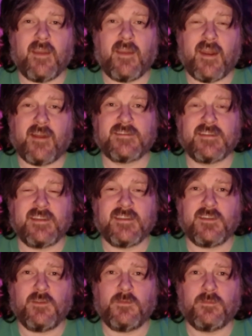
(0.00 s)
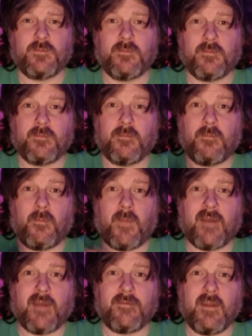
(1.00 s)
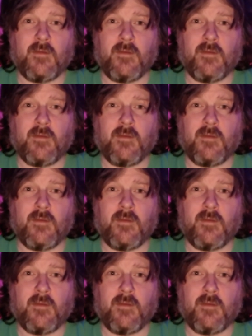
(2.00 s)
and I'll see you soon. Bye for now.